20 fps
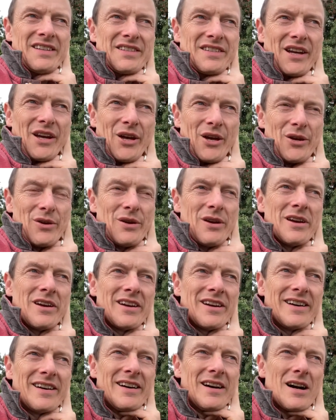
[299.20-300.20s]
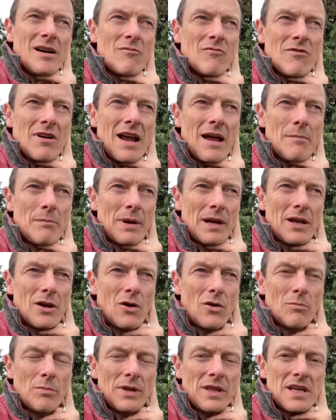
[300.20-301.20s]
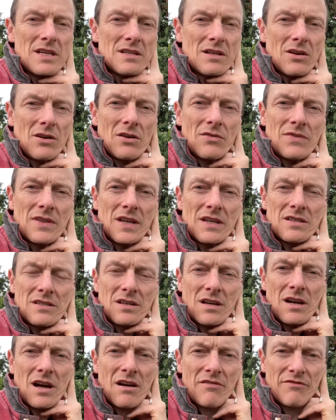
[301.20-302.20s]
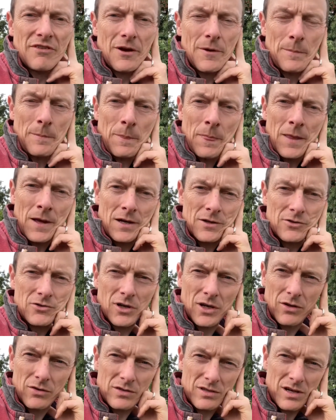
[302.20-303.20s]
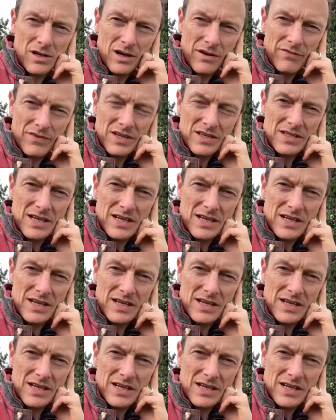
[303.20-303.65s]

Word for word: So I'm rambling on, but there's a lot of things to cover. I'll try not to cover the